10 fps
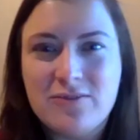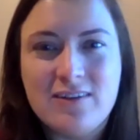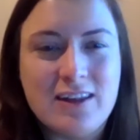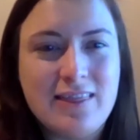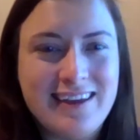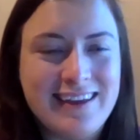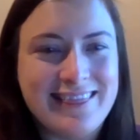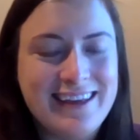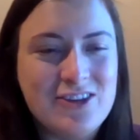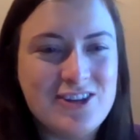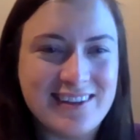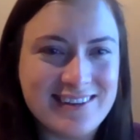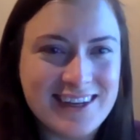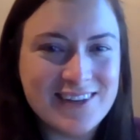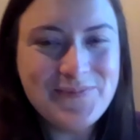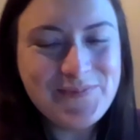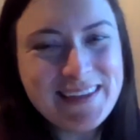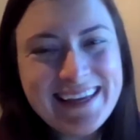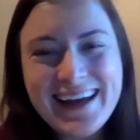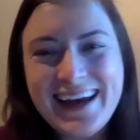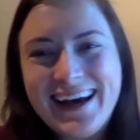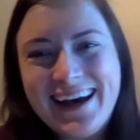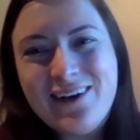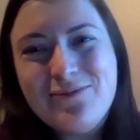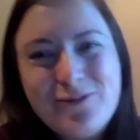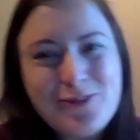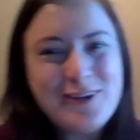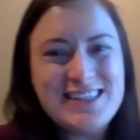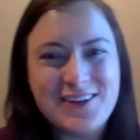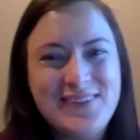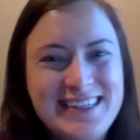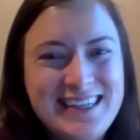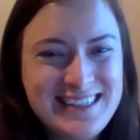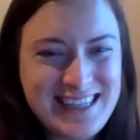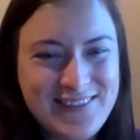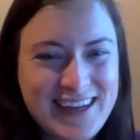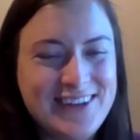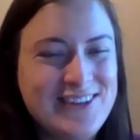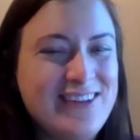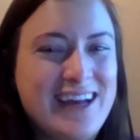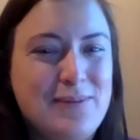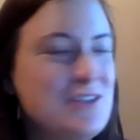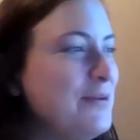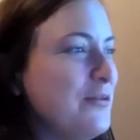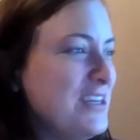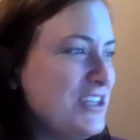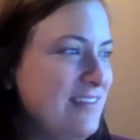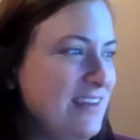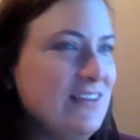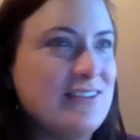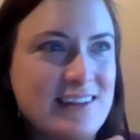favorite thing. Thank you, Jessica. Before we jump into Tammy, I know you've got a bunch more questions, and it looks